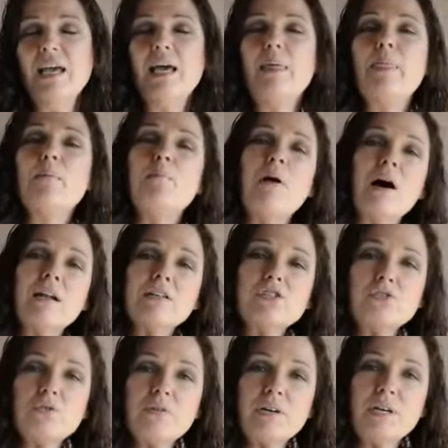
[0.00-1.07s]
In the
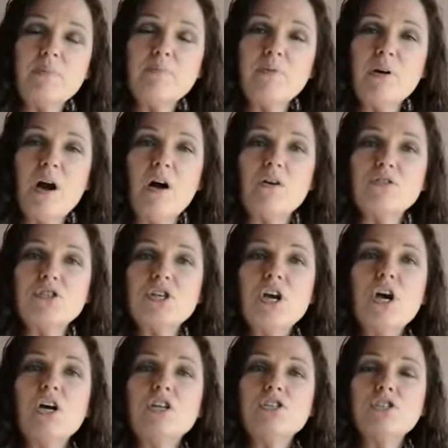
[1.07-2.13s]
Montessori approach,
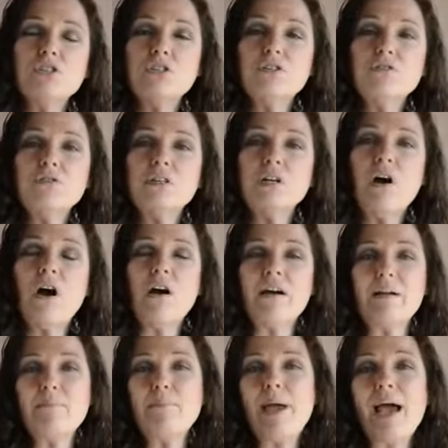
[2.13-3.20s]
children are
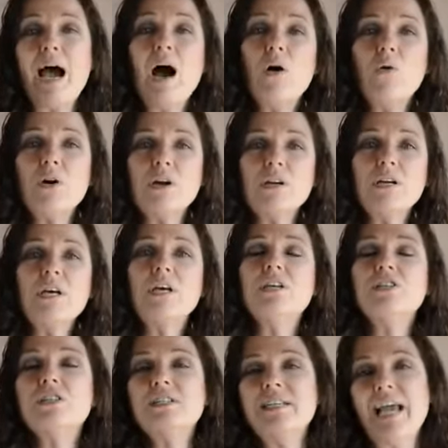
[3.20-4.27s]
empowered
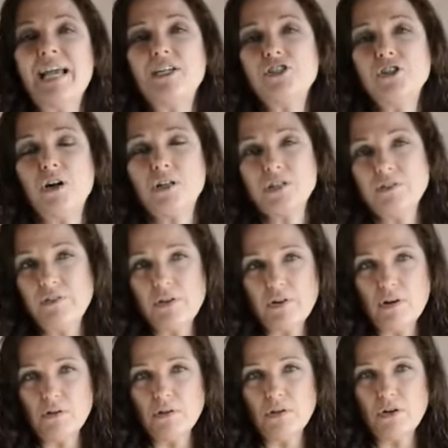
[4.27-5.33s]
to take charge of their
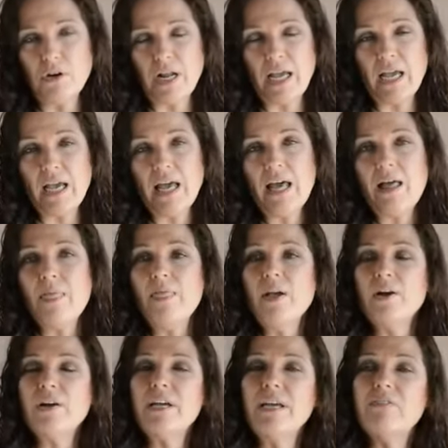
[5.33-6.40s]
own learning.
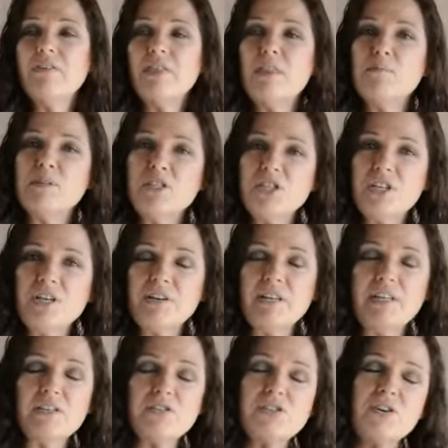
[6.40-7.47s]
They're given the
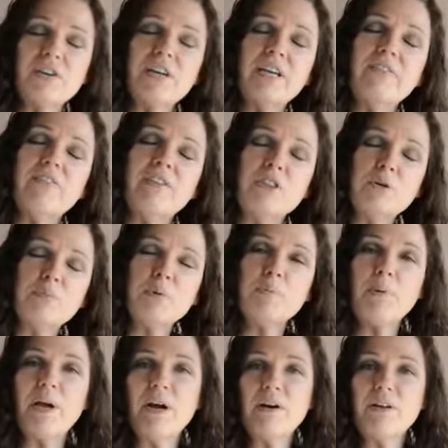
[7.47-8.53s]
materials, they're given the
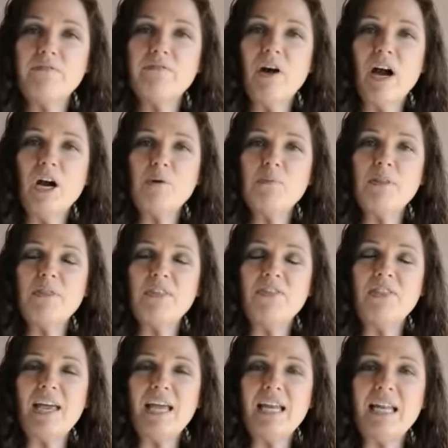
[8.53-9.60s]
prepared environment that
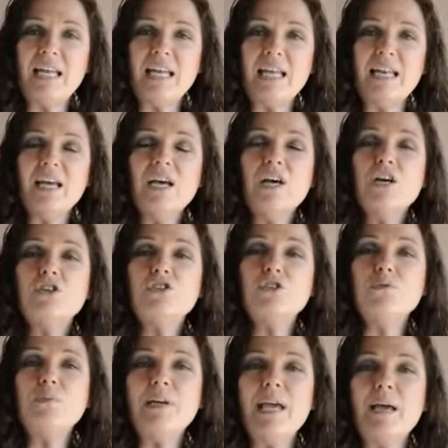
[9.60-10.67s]
they need
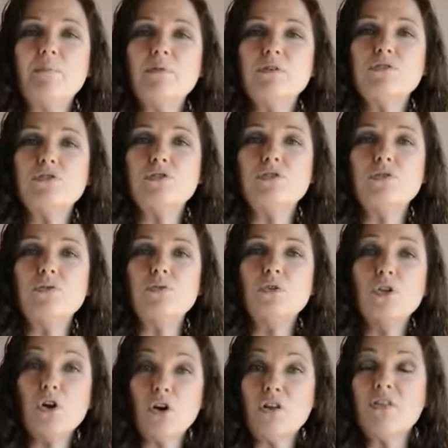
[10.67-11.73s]
to be able to
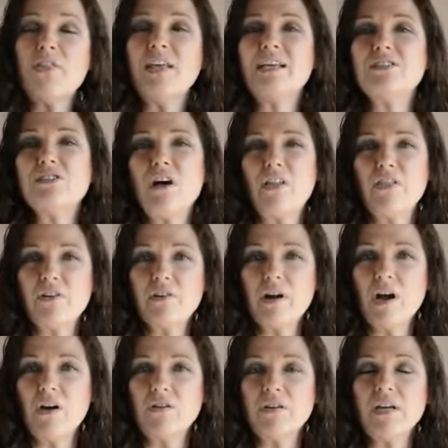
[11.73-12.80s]
learn things on their
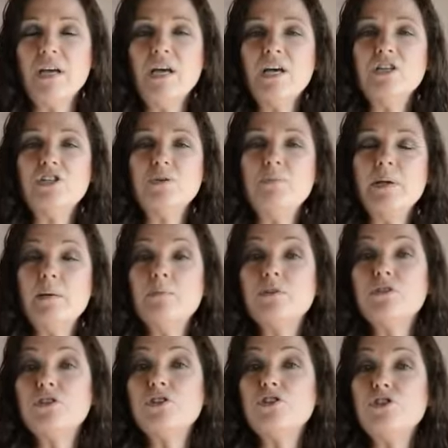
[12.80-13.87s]
own, to be able
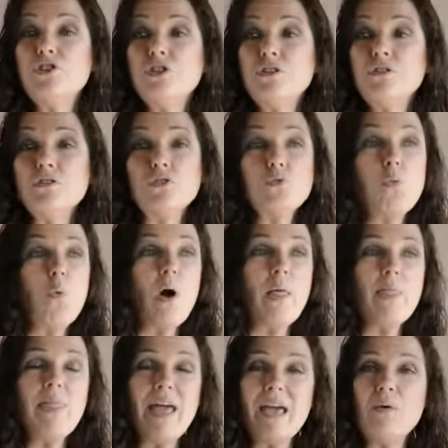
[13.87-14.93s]
to choose
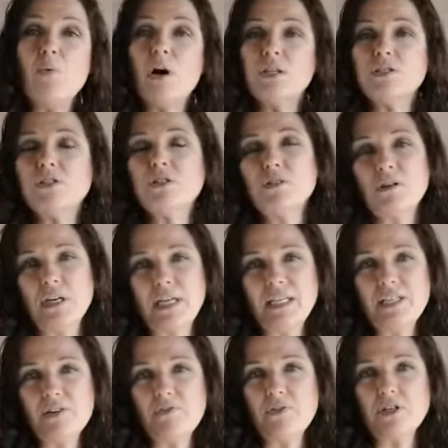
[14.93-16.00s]
what they want to learn at
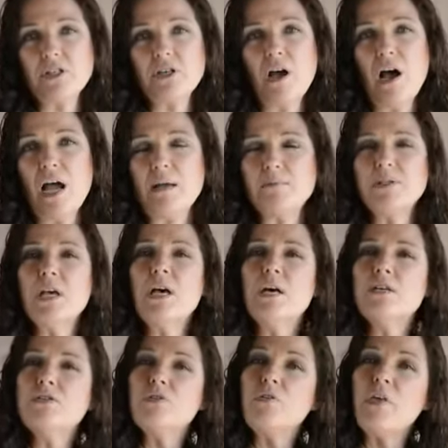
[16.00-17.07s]
different times,
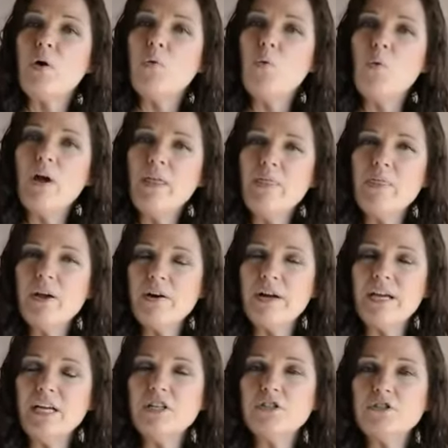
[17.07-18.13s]
so that when their
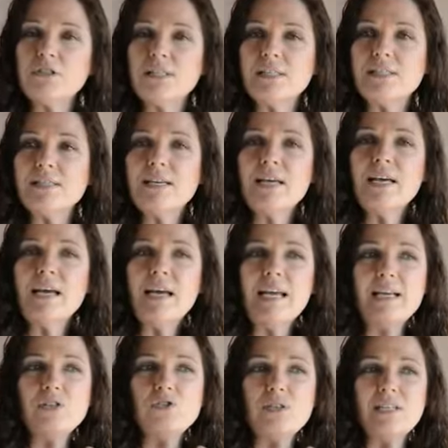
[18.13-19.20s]
interest
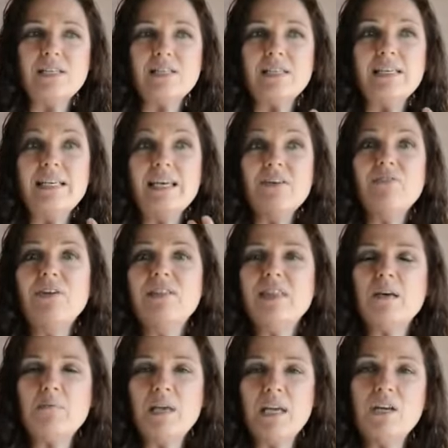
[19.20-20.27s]
is, is giving
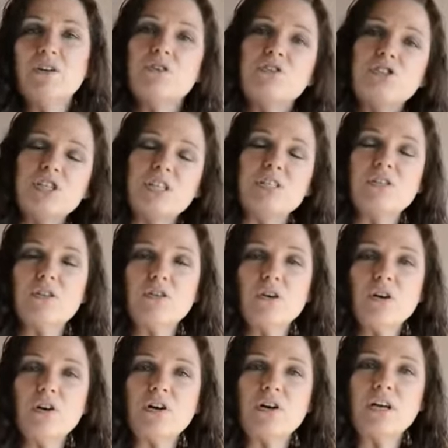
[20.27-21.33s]
them energy to
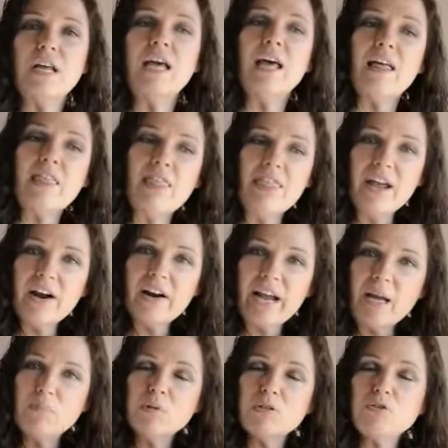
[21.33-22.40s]
learn, they're
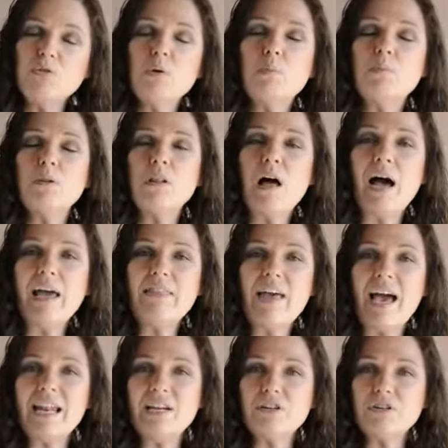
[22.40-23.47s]
able to apply
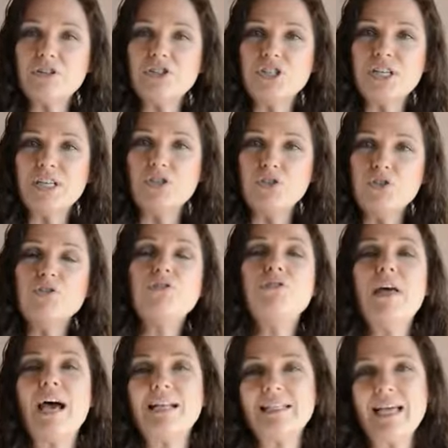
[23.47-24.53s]
that energy to
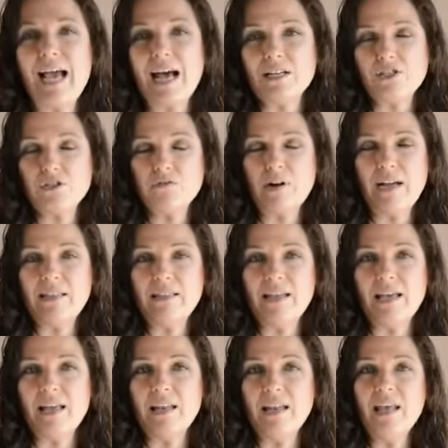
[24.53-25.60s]
that task right
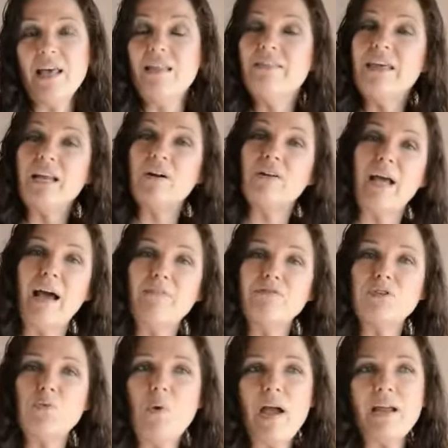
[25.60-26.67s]
then. They don't have
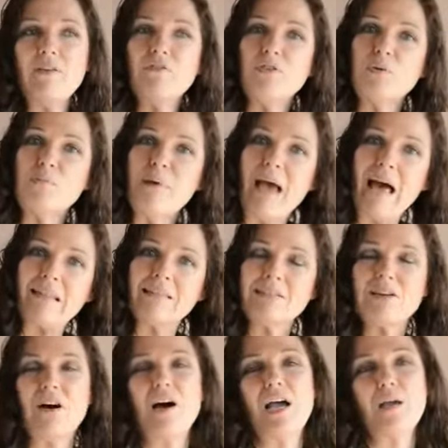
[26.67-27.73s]
to wait for math
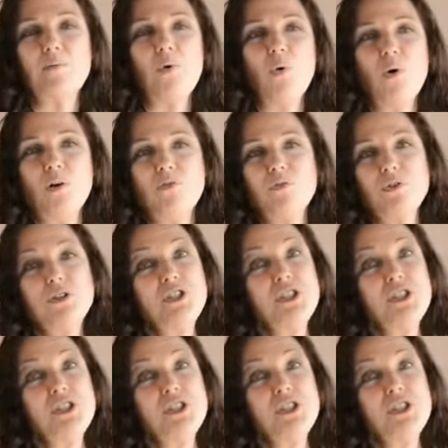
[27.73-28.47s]
time or for